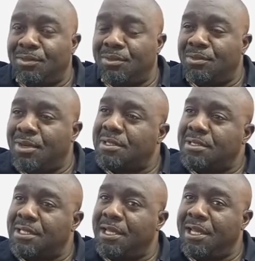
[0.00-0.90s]
what
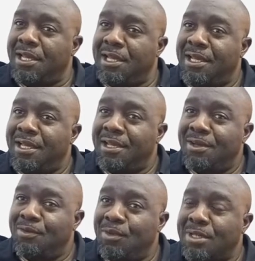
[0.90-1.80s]
is the
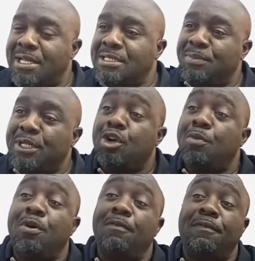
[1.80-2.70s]
what has become
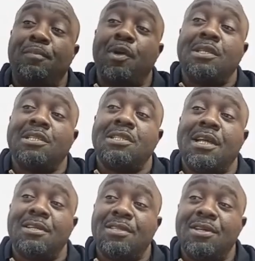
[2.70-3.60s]
of
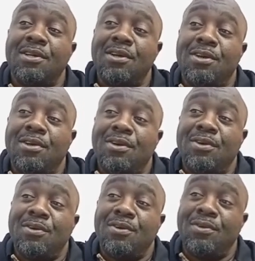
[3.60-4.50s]
politicians
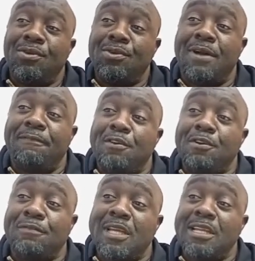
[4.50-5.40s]
who are fond
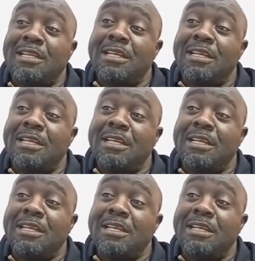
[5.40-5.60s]
of telling